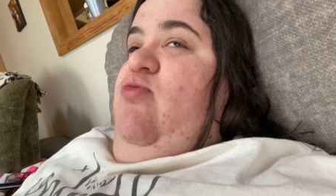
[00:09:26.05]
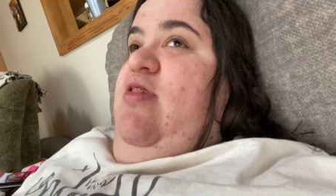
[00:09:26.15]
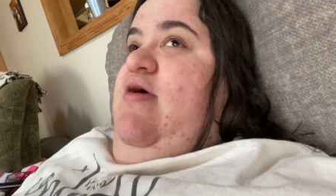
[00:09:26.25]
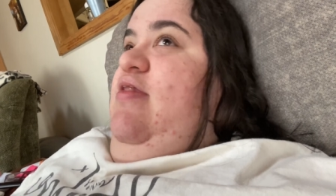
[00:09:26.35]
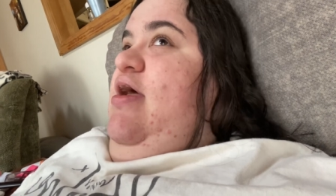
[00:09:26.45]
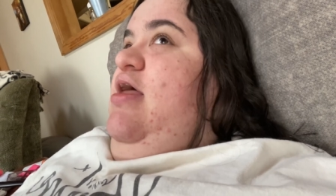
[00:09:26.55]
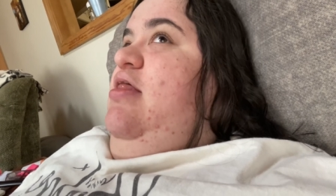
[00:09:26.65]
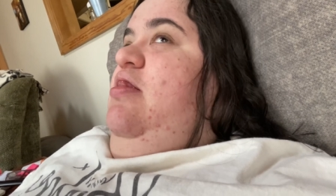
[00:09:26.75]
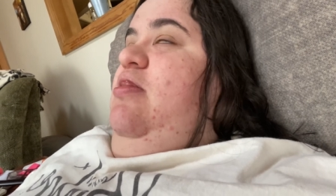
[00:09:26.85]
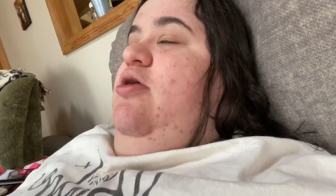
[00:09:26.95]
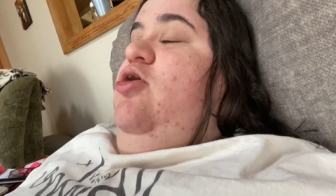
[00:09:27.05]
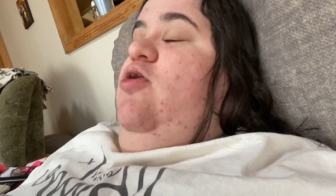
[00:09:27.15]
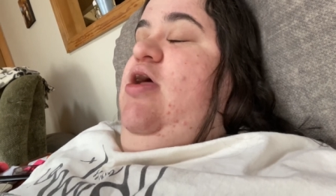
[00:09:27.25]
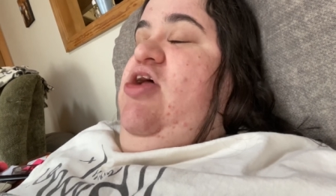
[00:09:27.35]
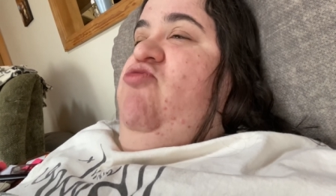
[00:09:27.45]
We like
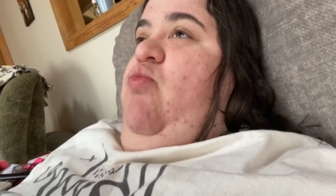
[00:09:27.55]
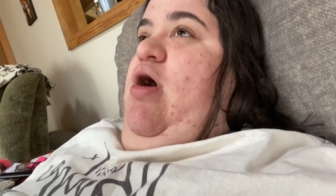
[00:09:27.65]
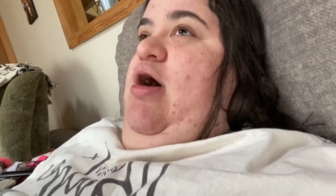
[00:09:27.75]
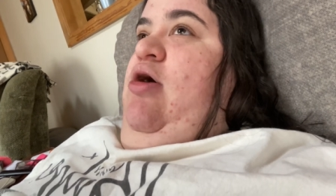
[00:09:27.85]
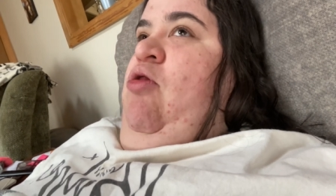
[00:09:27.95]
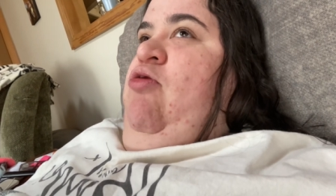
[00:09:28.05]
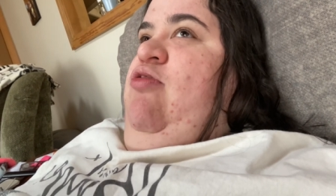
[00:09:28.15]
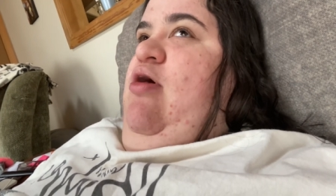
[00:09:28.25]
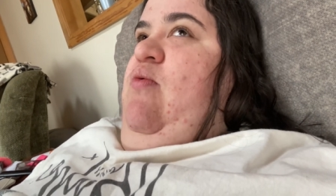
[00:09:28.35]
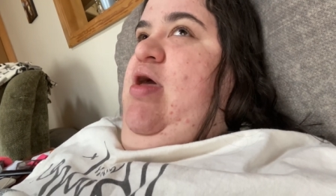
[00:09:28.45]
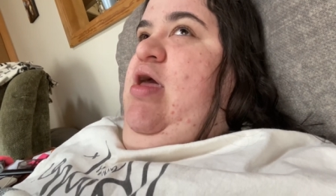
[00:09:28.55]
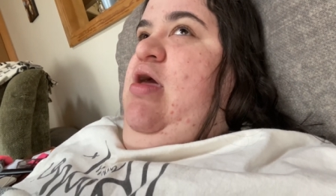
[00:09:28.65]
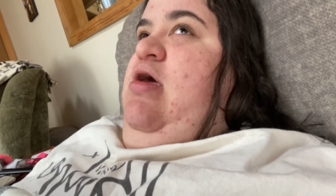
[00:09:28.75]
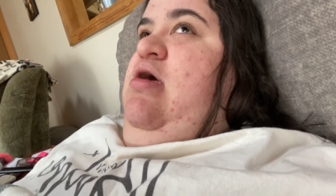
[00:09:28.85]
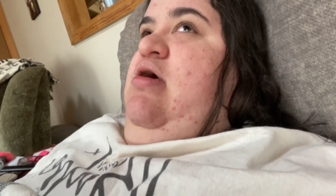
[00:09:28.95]
literally, it's wild that we
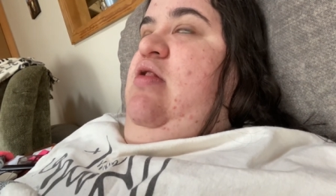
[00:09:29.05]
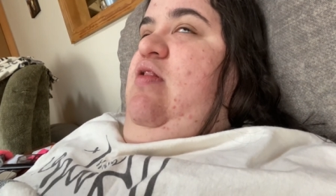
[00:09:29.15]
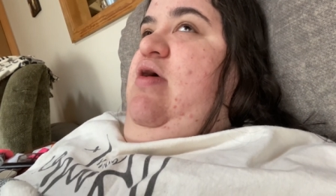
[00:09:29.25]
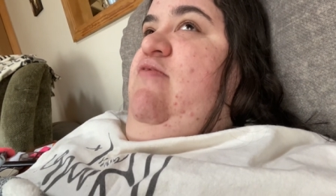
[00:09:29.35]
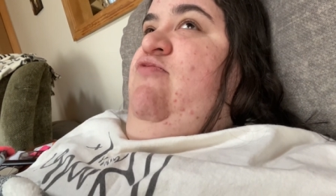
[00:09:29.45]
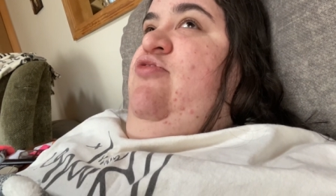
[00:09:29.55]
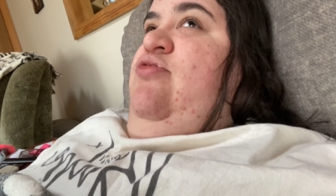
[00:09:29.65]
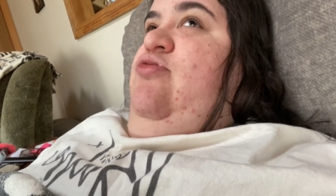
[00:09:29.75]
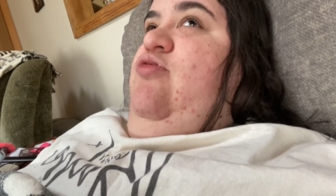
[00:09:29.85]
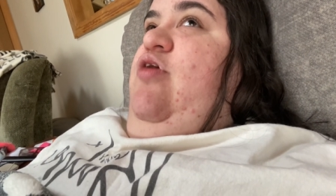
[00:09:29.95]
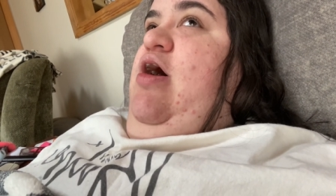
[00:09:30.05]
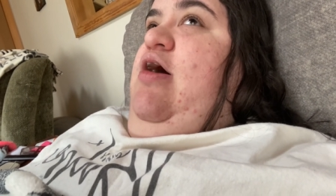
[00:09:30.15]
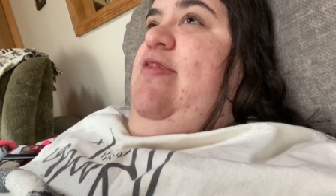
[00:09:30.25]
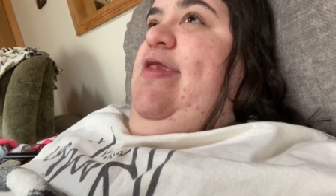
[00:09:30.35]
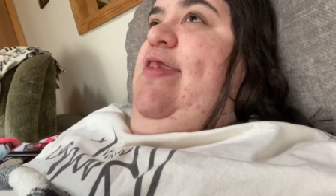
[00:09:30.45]
lived through that,
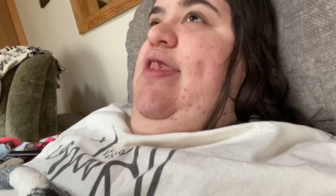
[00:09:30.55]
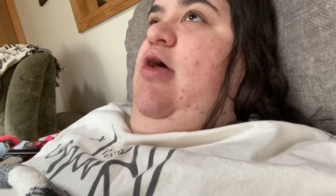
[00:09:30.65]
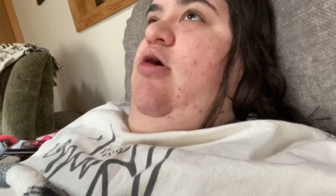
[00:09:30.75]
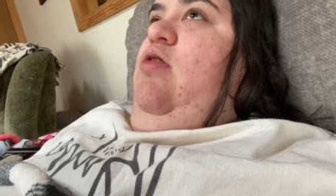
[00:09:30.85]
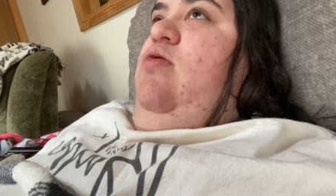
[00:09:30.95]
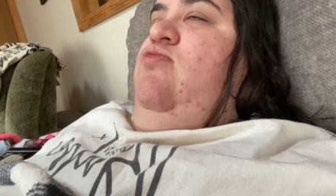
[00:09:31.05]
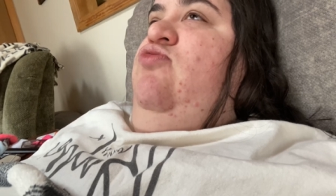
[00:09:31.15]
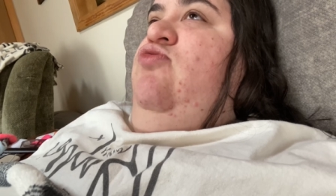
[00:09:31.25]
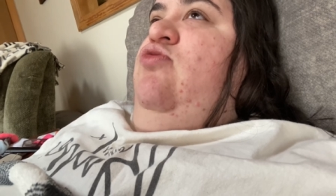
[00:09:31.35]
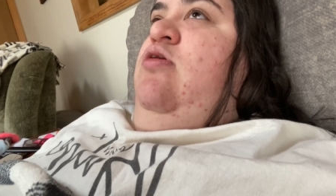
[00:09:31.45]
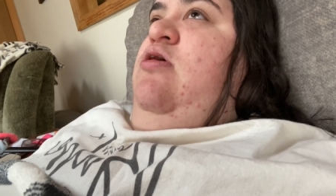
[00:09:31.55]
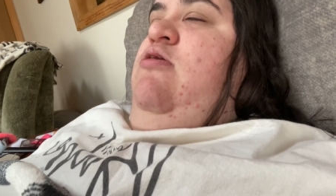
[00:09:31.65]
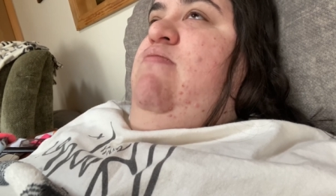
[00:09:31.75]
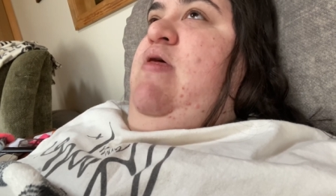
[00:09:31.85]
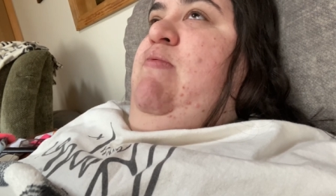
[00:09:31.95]
and then like all those
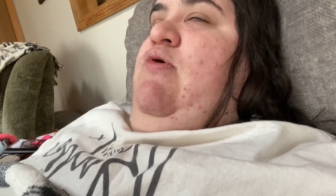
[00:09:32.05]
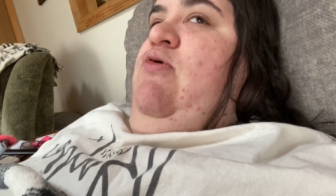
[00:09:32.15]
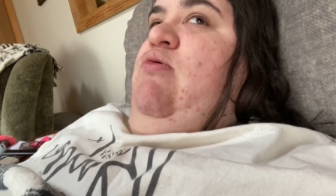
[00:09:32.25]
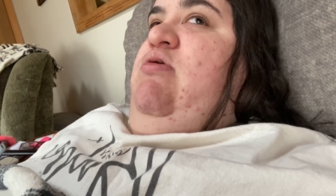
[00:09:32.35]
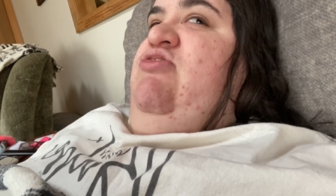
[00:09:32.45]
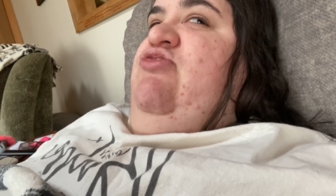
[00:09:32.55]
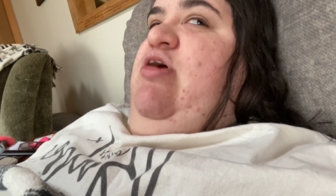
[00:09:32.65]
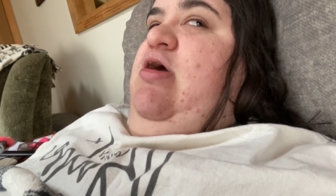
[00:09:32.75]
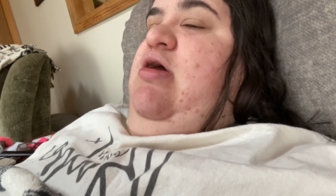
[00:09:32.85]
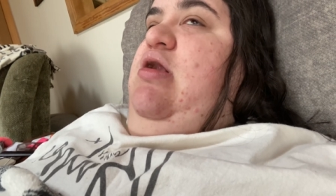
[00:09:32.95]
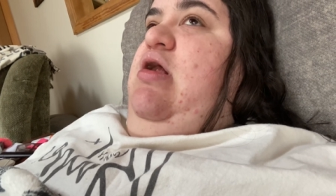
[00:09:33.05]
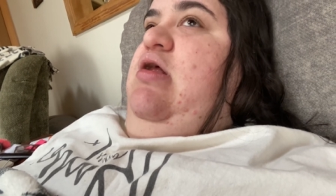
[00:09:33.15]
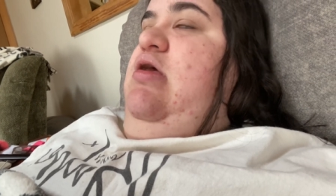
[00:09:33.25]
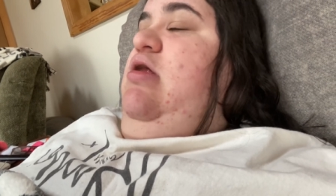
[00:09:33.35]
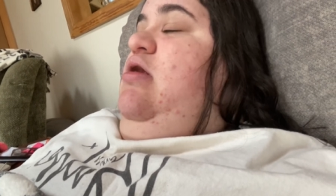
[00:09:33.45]
people who were sick and then
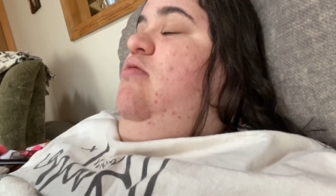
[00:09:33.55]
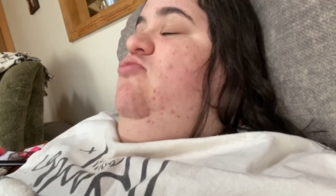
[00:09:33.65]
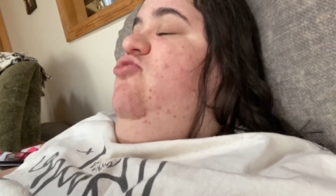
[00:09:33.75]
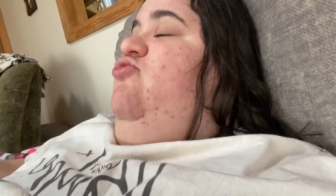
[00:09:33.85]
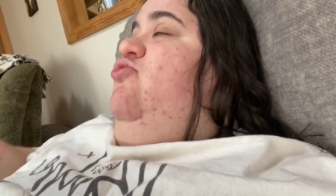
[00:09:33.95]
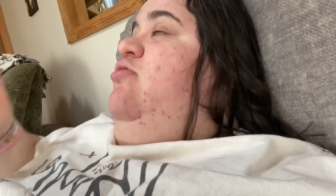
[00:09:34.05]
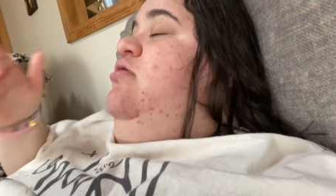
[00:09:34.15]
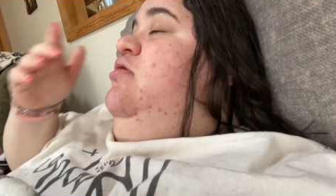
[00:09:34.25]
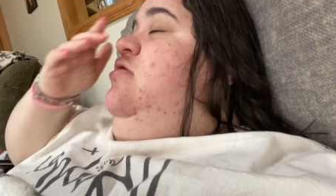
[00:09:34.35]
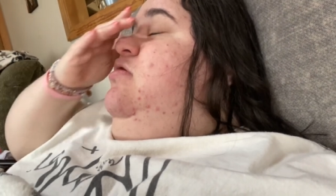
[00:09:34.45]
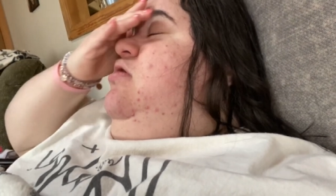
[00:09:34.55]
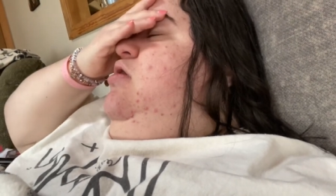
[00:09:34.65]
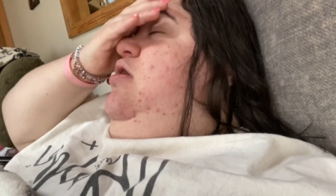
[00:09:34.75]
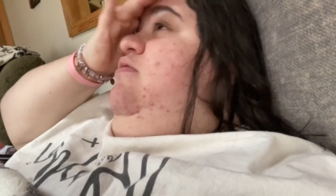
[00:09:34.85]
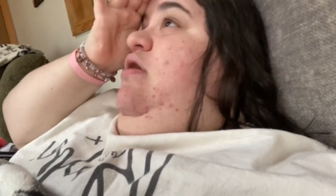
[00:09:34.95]
you know just
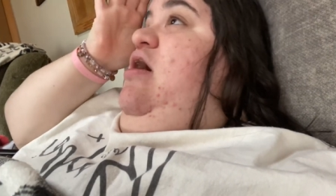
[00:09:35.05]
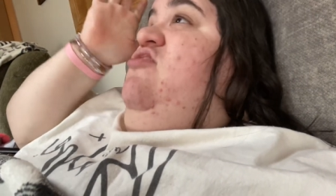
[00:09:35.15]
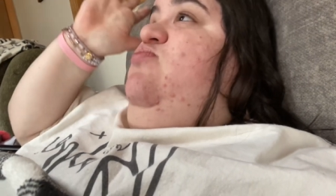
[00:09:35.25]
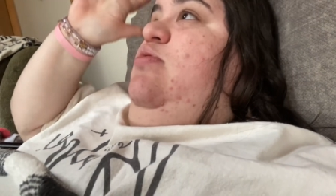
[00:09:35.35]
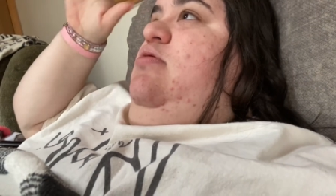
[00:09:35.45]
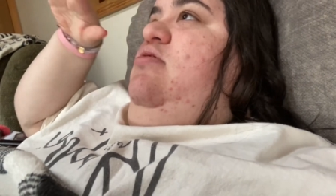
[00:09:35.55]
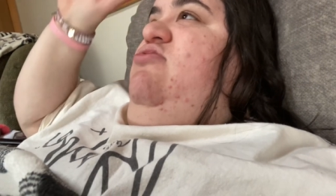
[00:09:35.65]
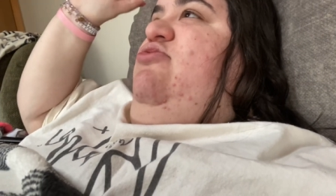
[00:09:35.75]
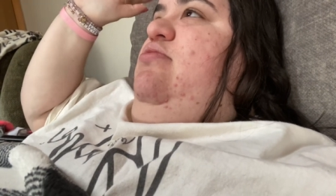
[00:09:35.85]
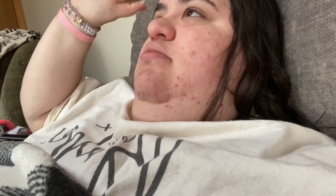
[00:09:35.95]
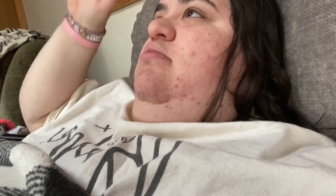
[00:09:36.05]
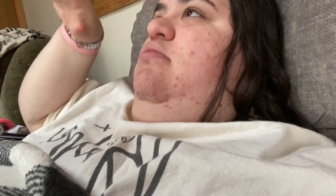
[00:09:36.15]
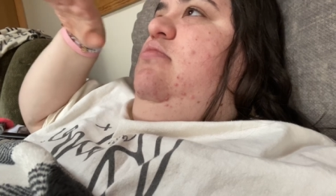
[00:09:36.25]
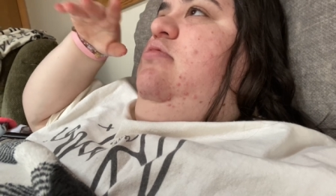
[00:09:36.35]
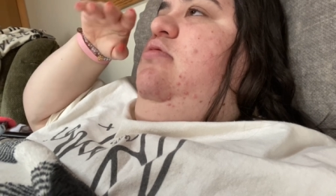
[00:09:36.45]
in the hospitals and
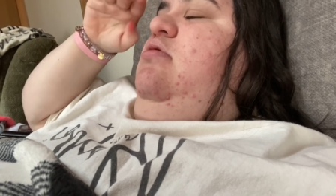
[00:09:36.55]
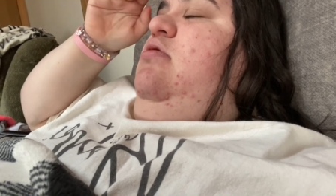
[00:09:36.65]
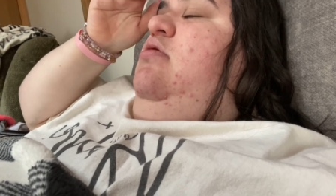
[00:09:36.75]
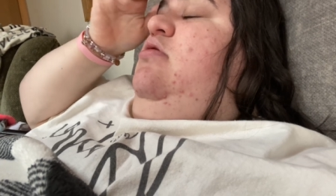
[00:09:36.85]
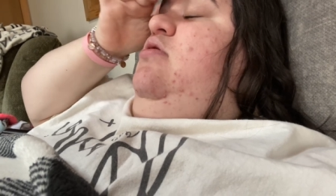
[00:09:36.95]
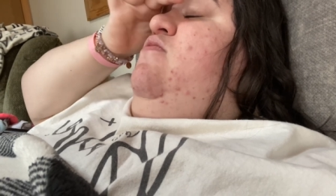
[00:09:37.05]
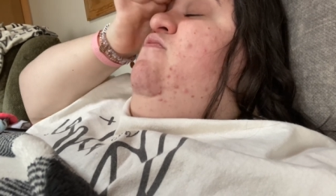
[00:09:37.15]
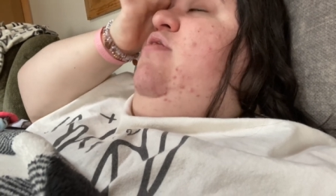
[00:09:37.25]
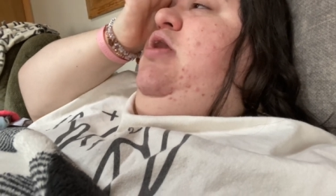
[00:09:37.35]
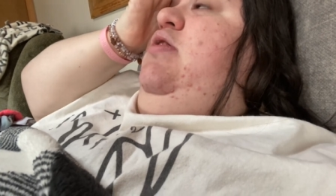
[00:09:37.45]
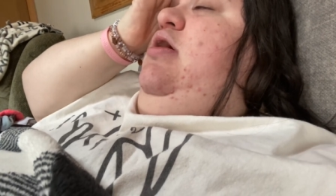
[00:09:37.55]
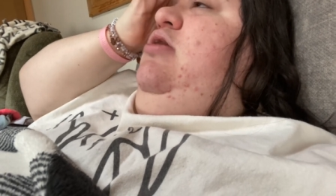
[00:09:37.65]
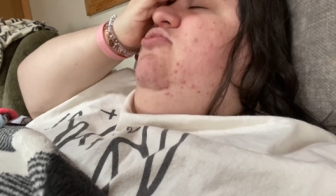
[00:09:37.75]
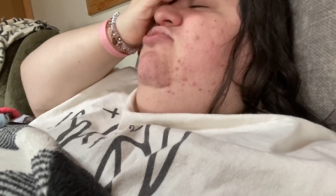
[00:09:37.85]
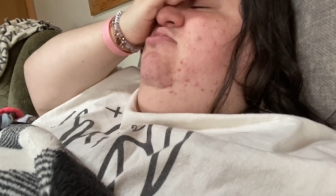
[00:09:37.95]

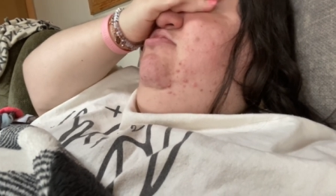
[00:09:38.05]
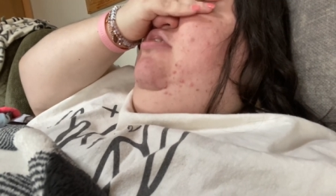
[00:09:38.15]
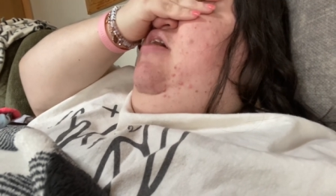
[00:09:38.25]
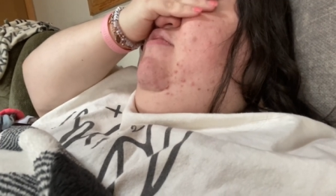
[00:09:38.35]
ventilators and stuff.